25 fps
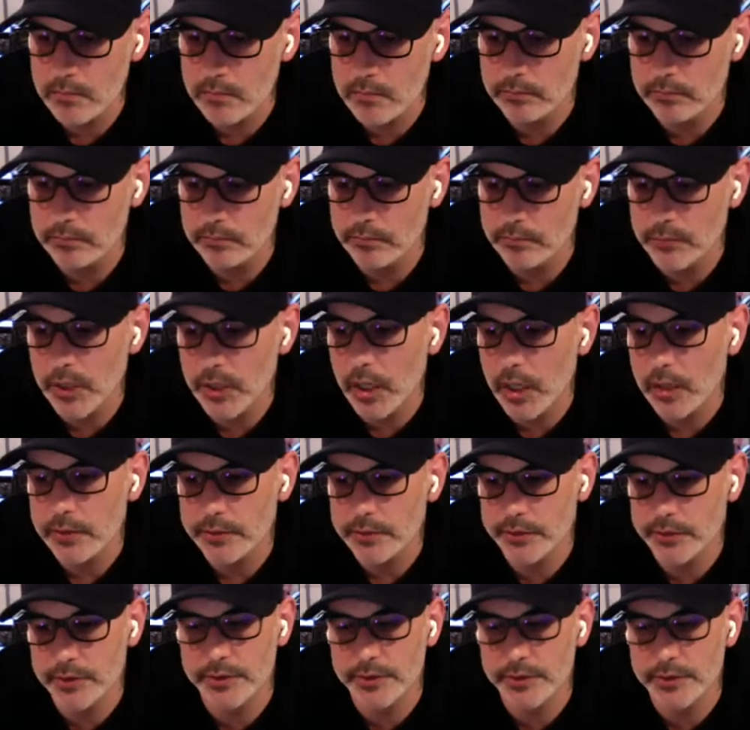No,
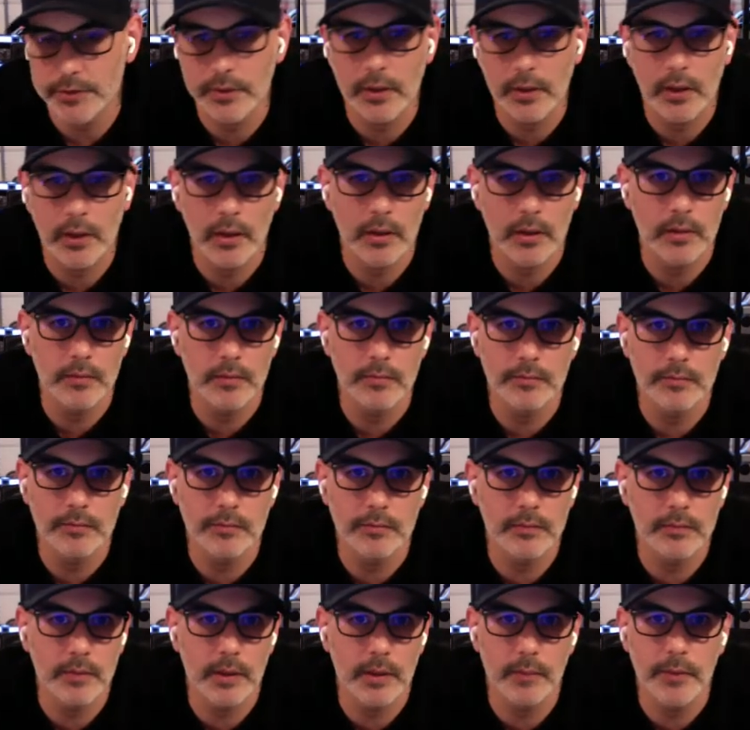just
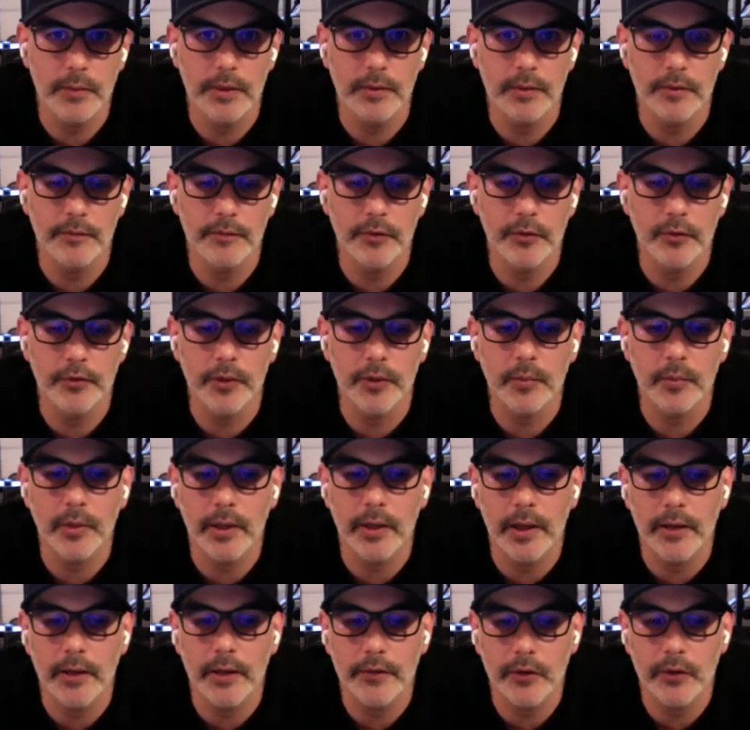if you're
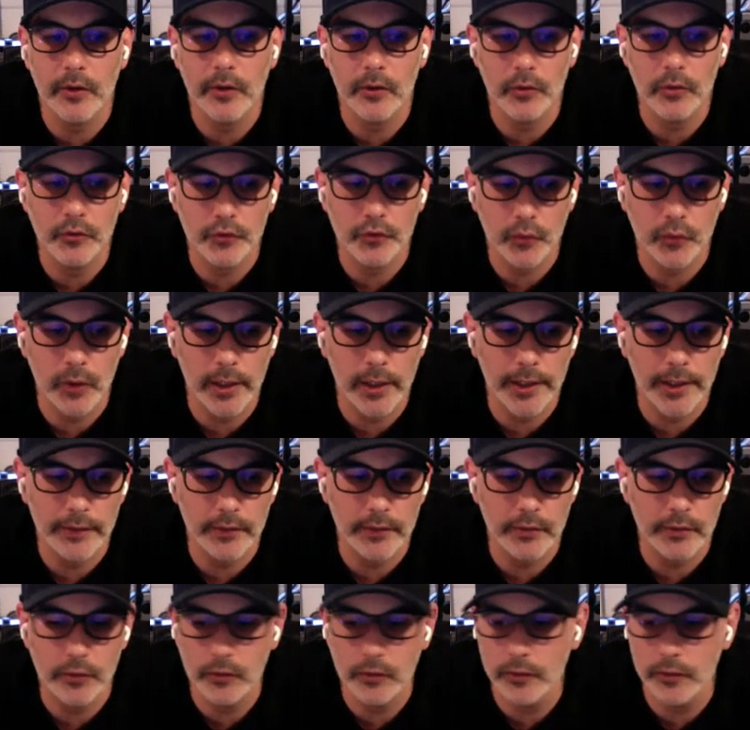somebody out there who's trying
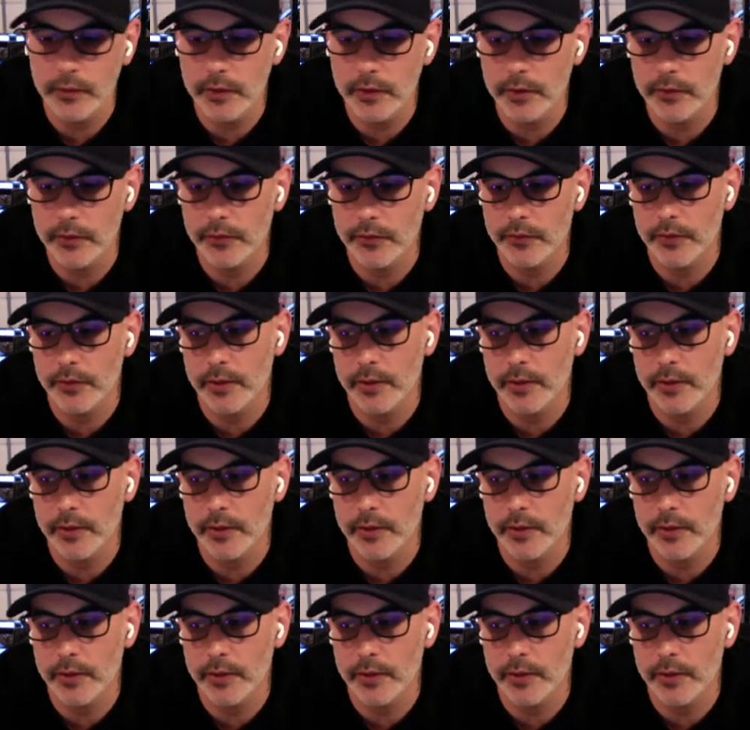to do this,